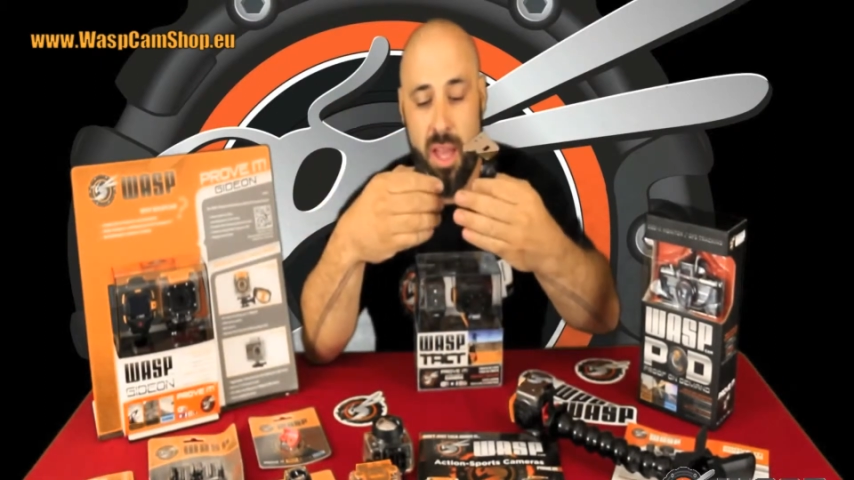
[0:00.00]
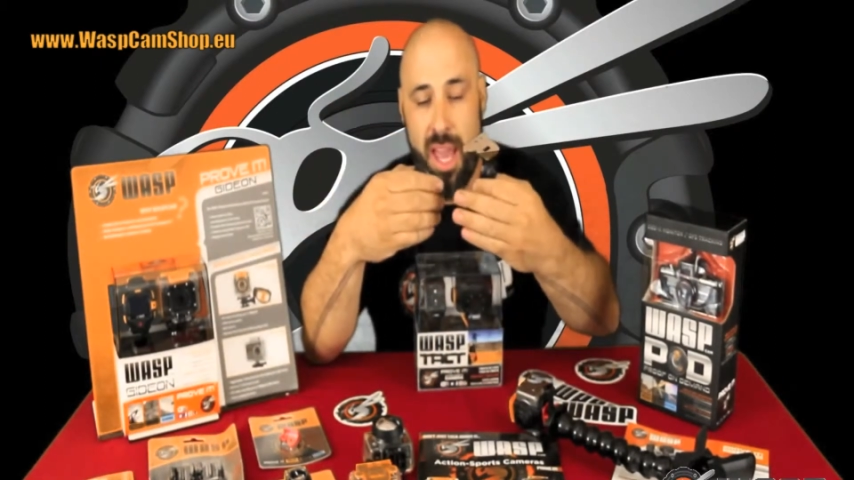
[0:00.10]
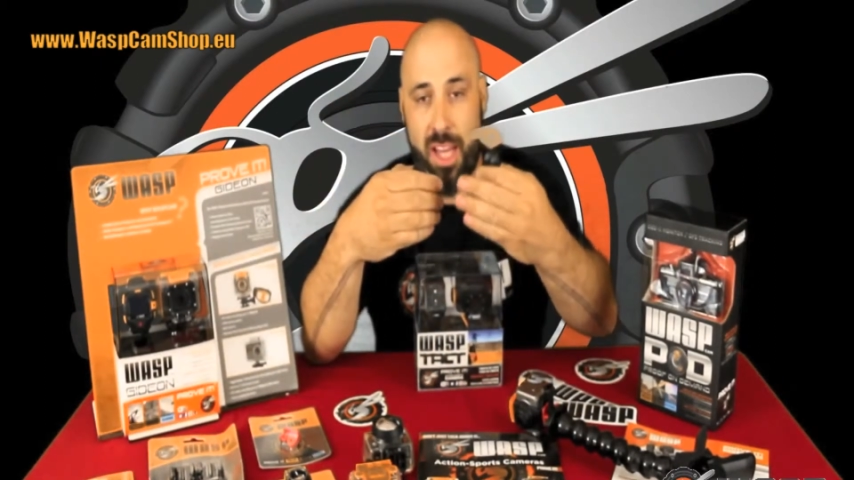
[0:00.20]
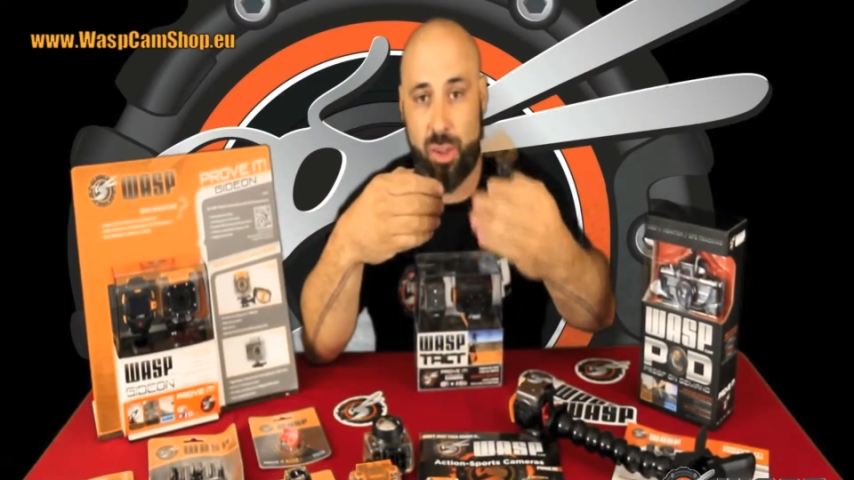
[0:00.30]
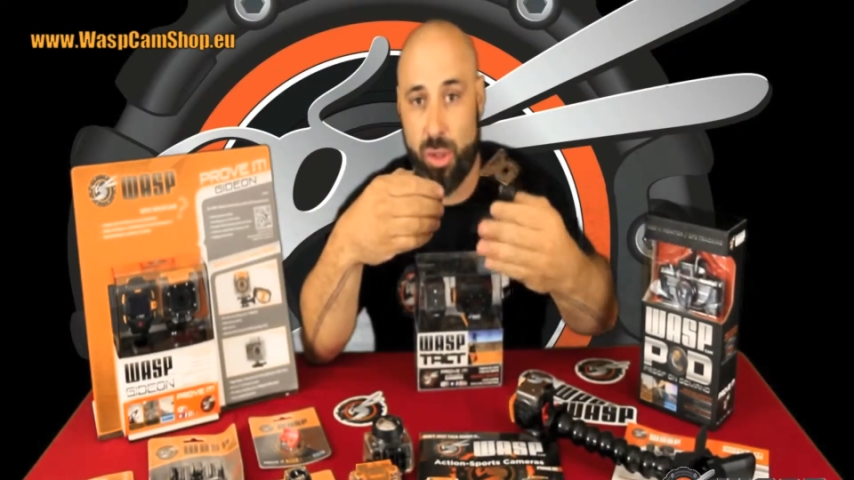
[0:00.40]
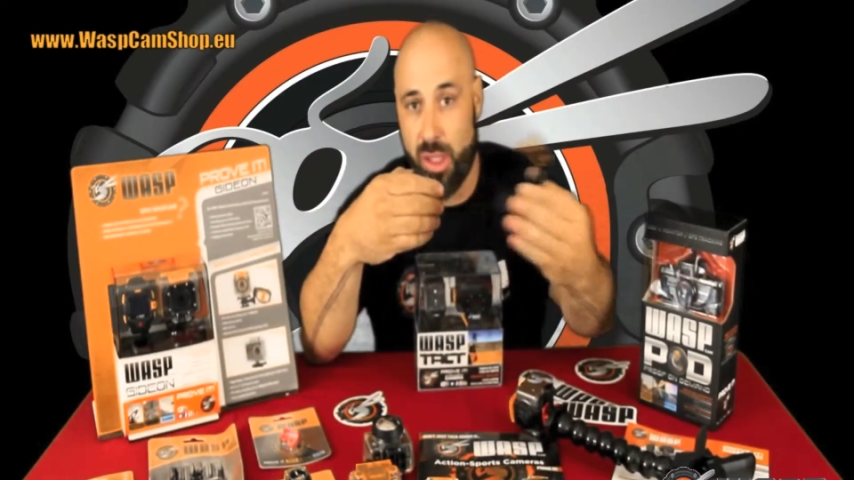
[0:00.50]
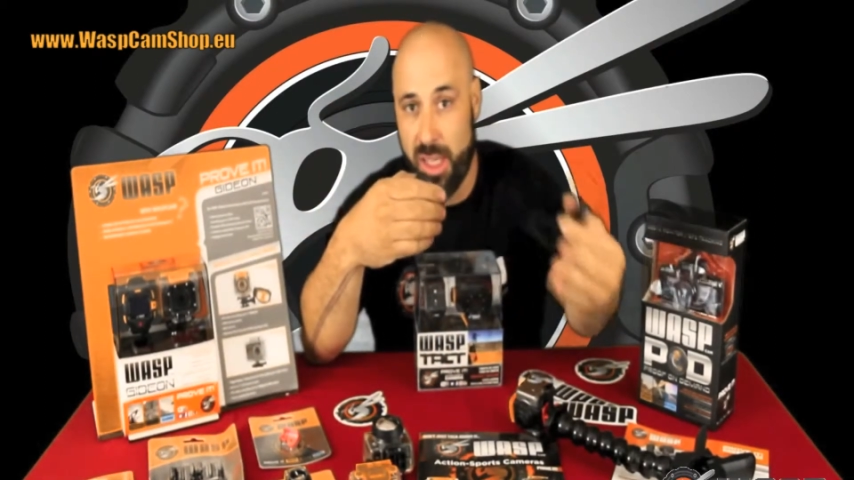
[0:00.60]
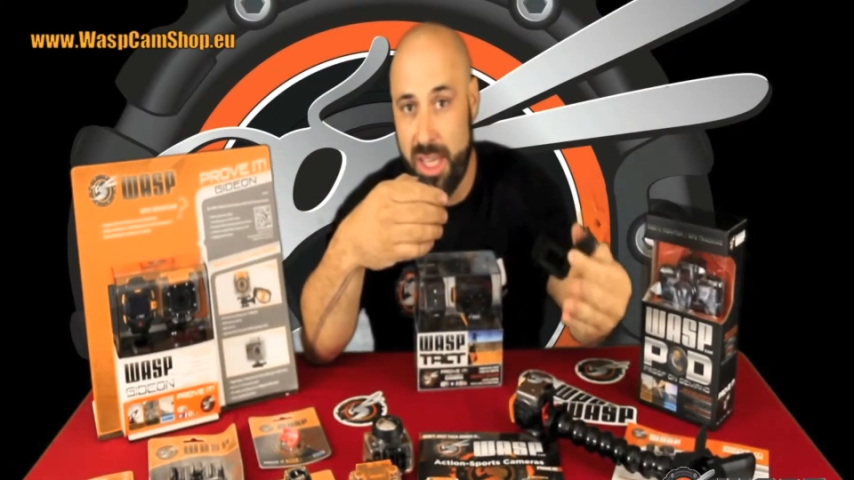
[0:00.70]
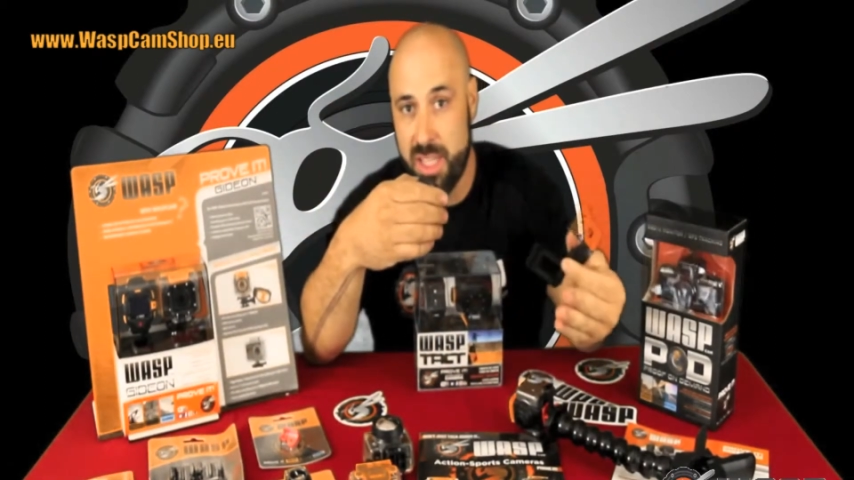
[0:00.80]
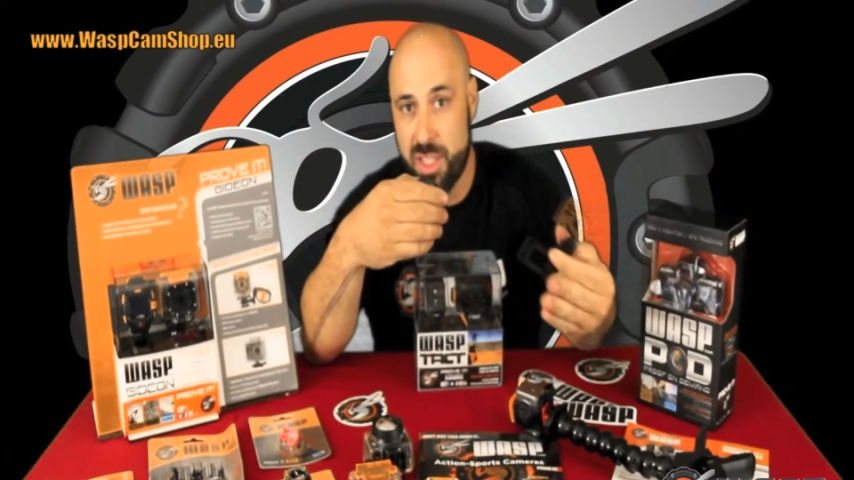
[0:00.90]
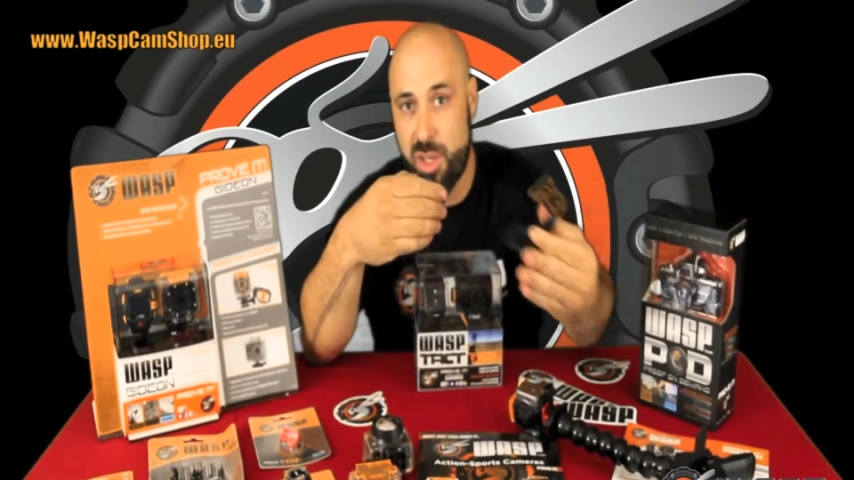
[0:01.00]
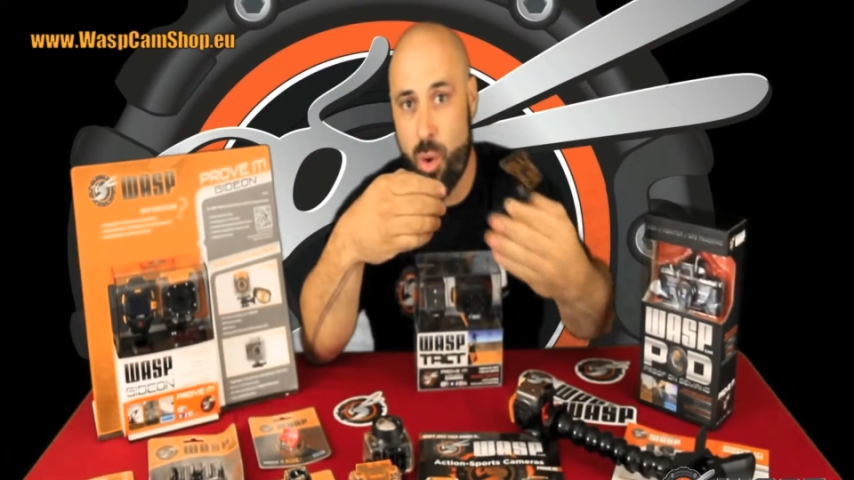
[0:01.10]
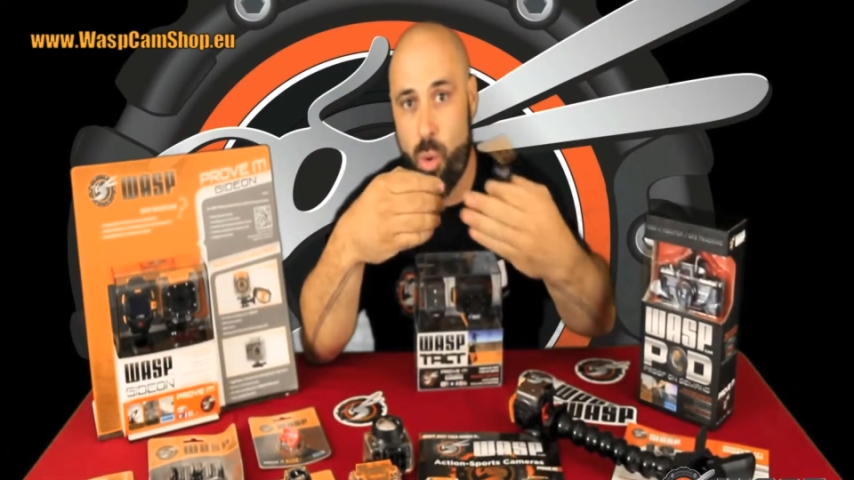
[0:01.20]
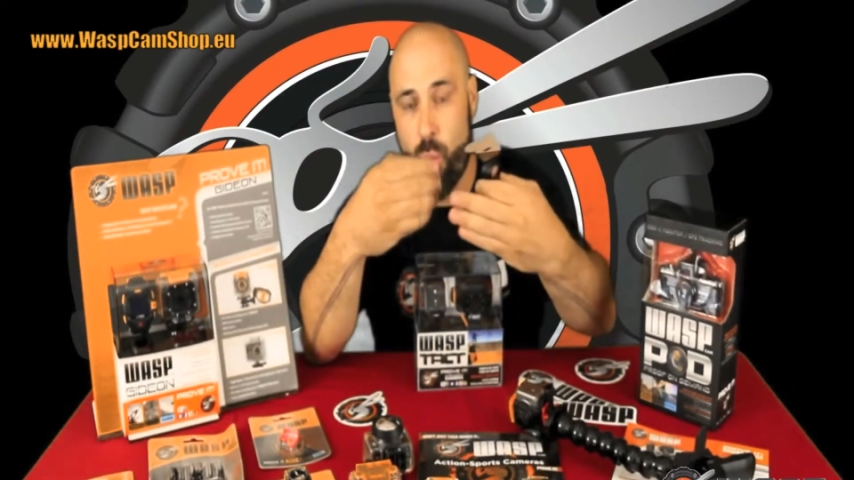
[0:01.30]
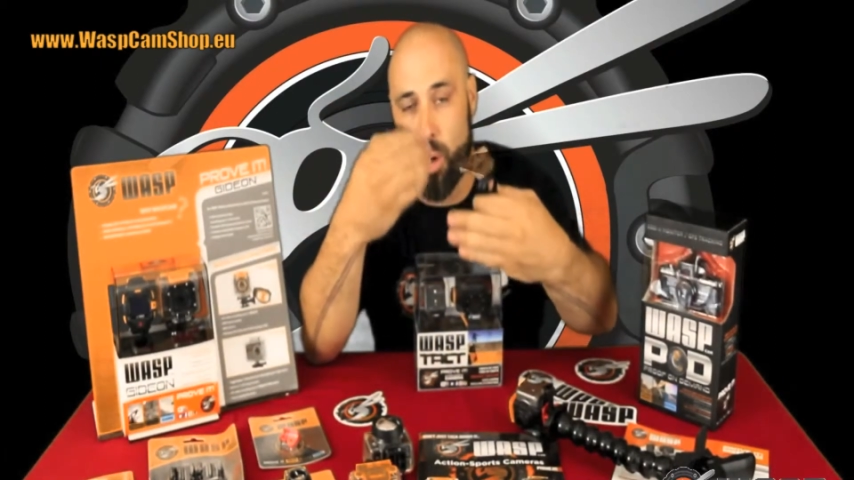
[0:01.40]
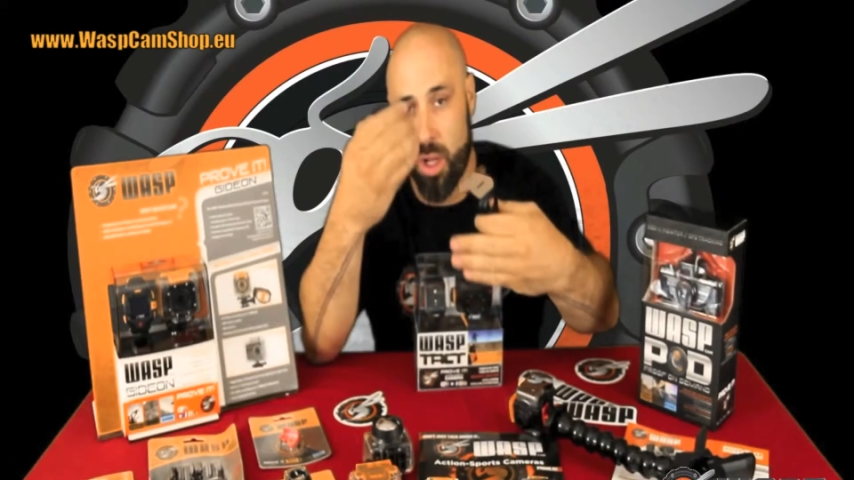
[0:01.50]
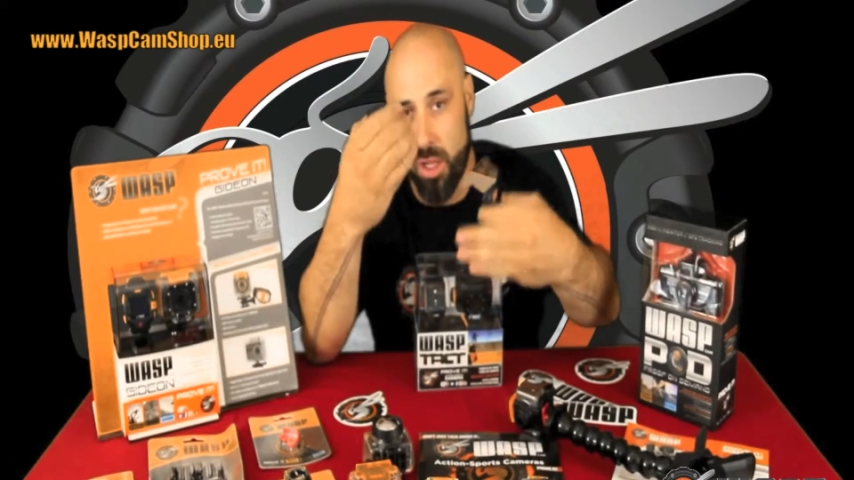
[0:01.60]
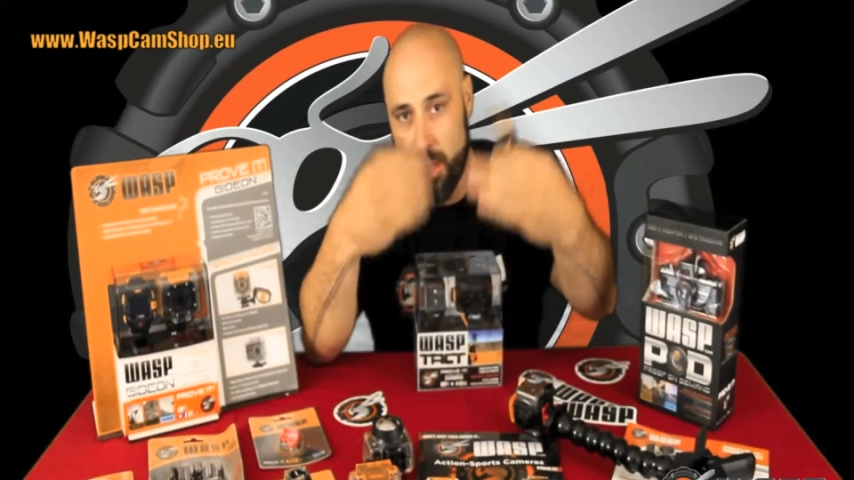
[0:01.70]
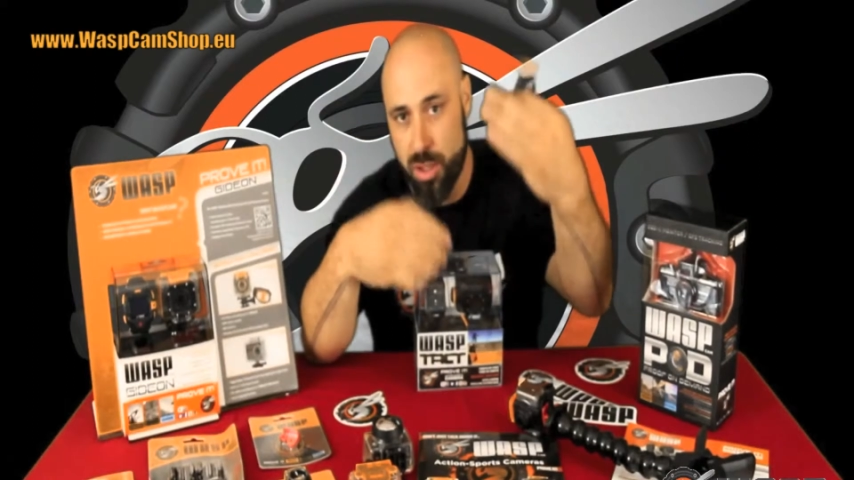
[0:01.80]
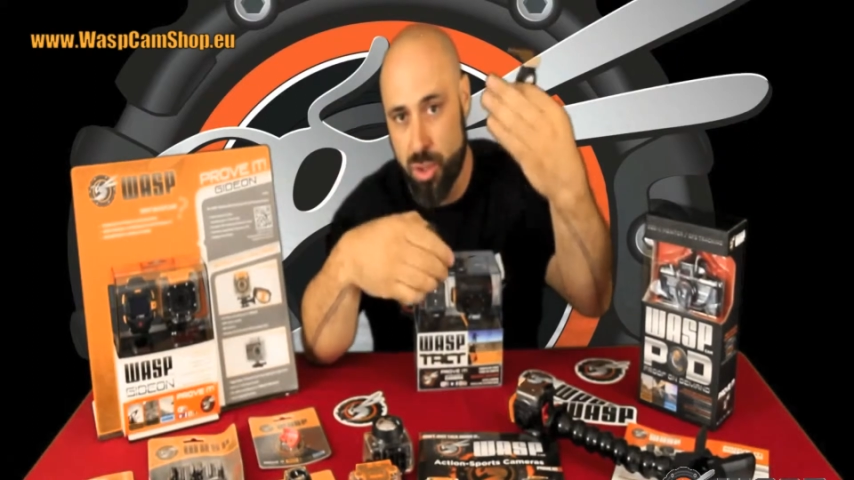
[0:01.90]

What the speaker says: extra lens or clear